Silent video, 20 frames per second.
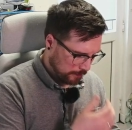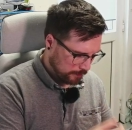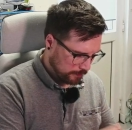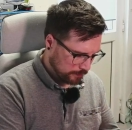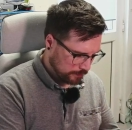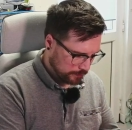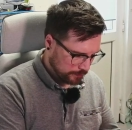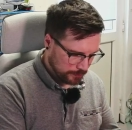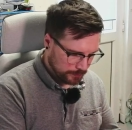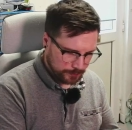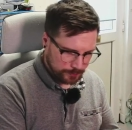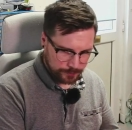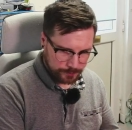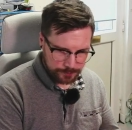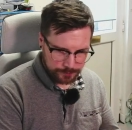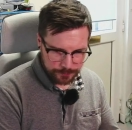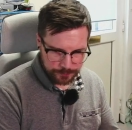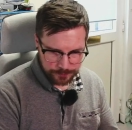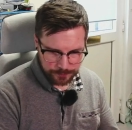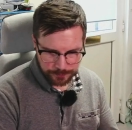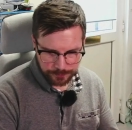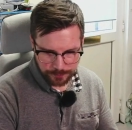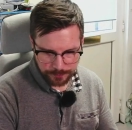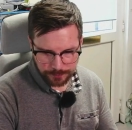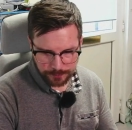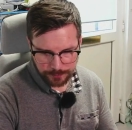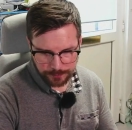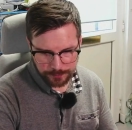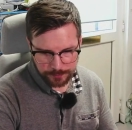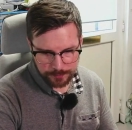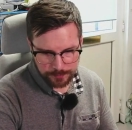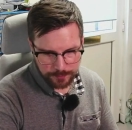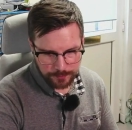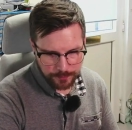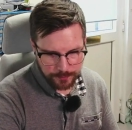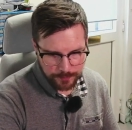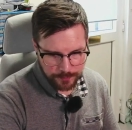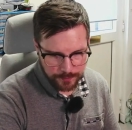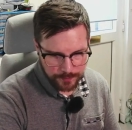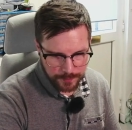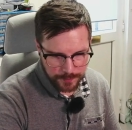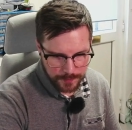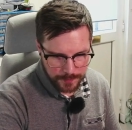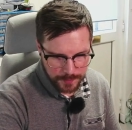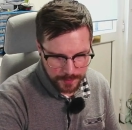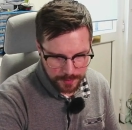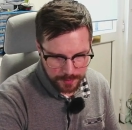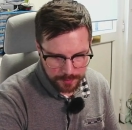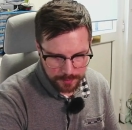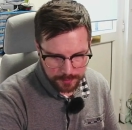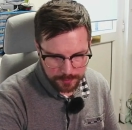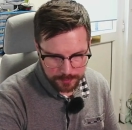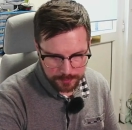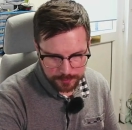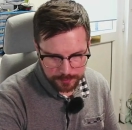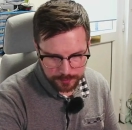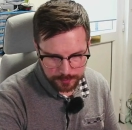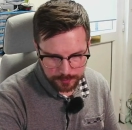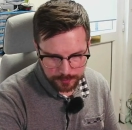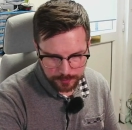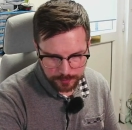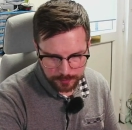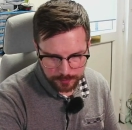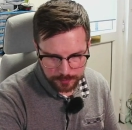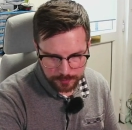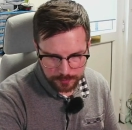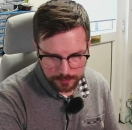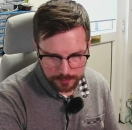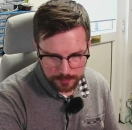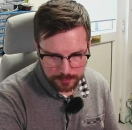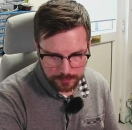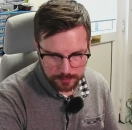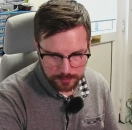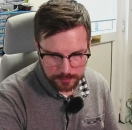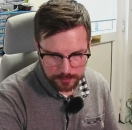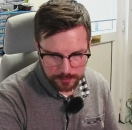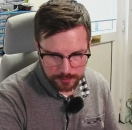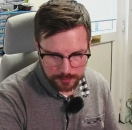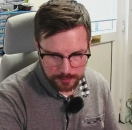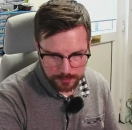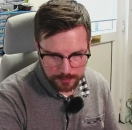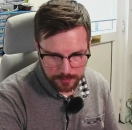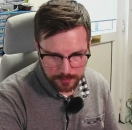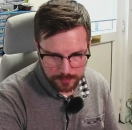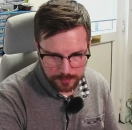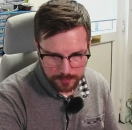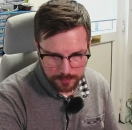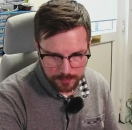(no one is talking)